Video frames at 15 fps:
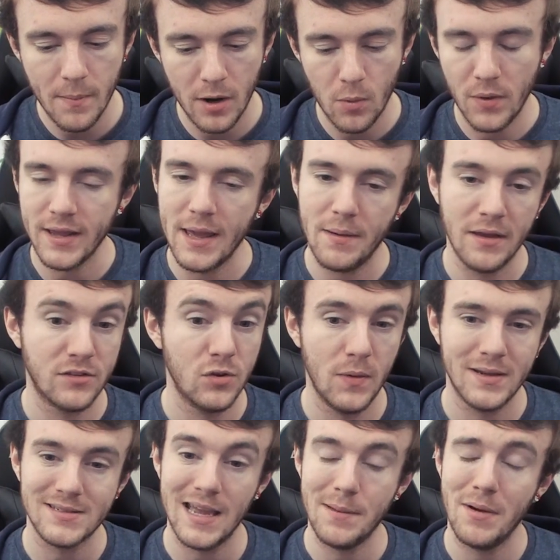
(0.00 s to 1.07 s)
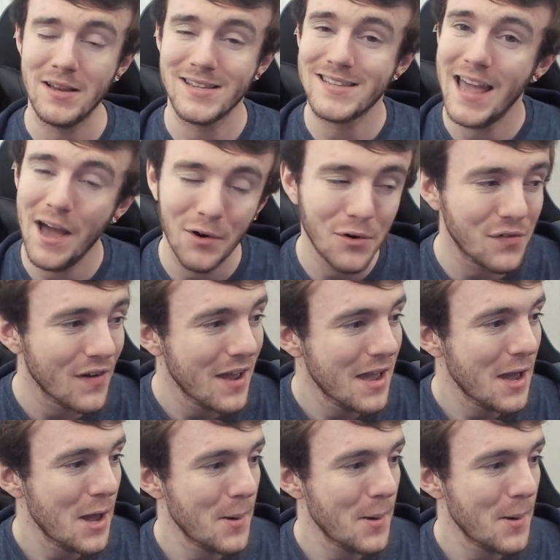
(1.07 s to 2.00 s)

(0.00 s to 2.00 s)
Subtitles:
I don't want to get too excited myself,